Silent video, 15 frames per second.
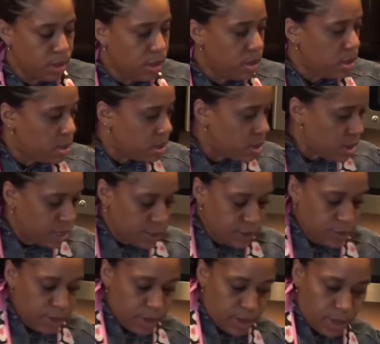Alright,
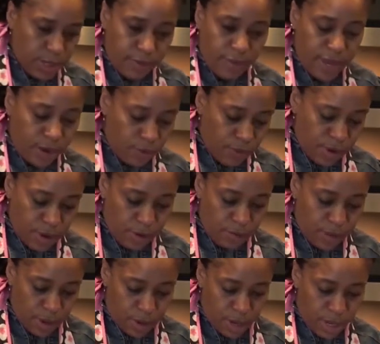so we're going to leave that over here to
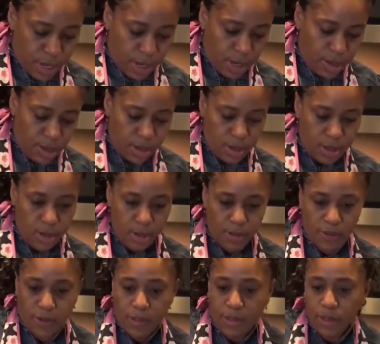marinate.
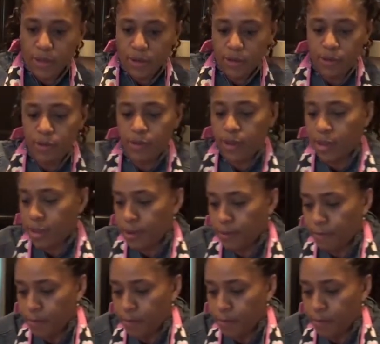Set that to the side.